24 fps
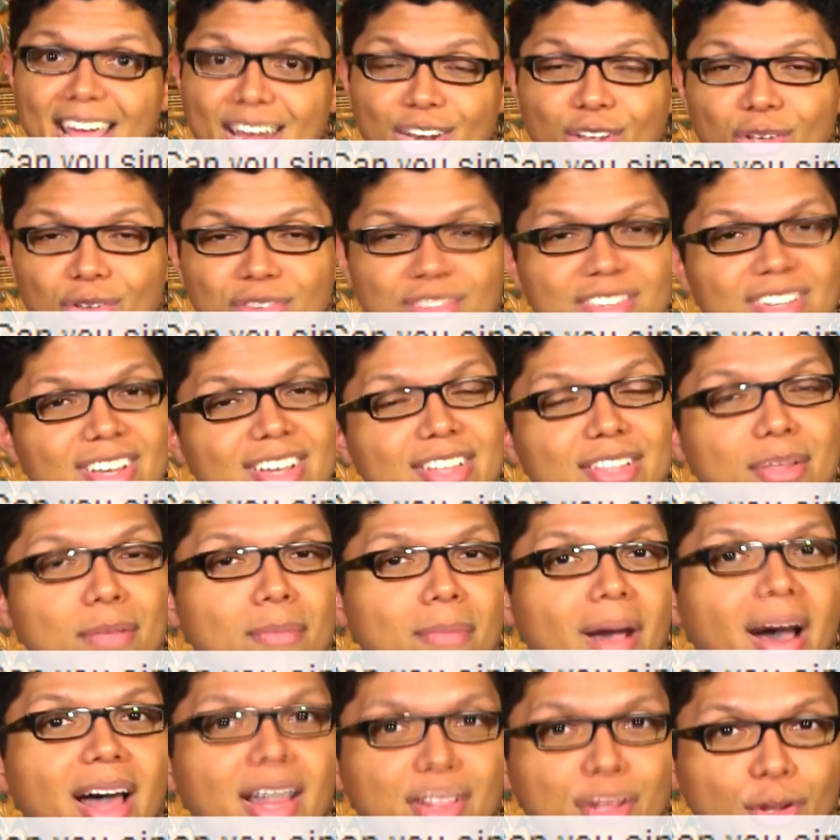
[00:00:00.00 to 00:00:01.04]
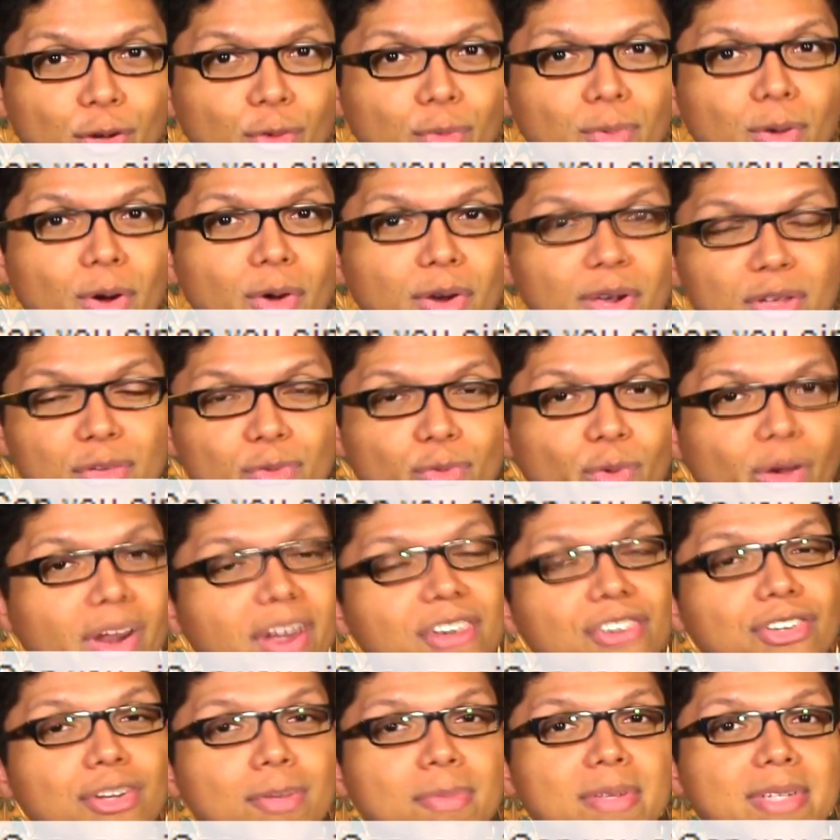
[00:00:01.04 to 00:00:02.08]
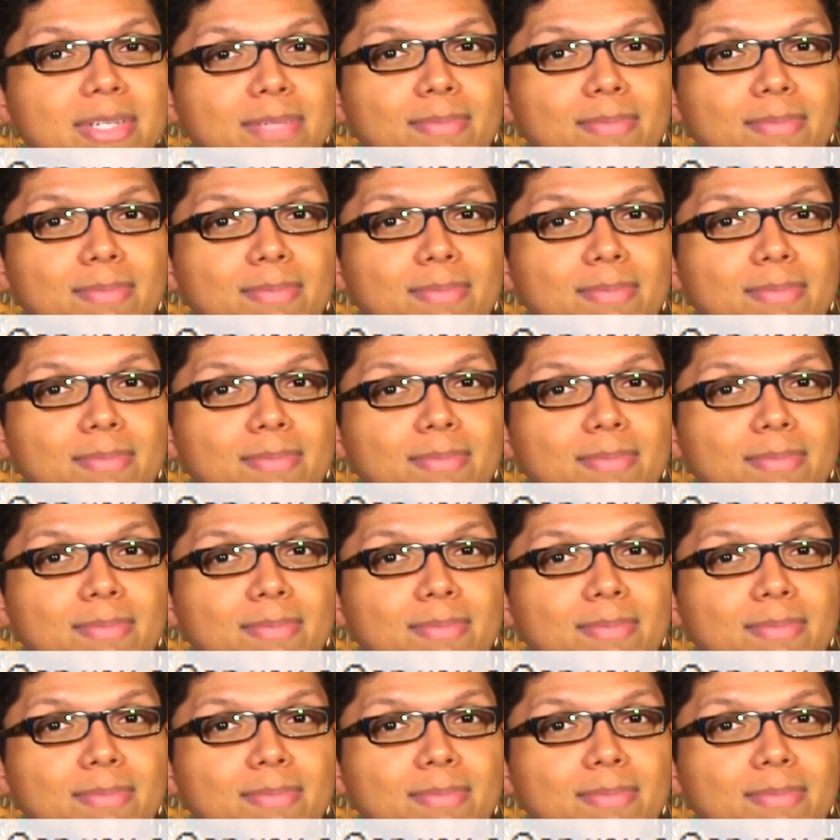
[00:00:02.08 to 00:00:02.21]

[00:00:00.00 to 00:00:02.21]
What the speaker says: Can you sing the My Little Pony Friendship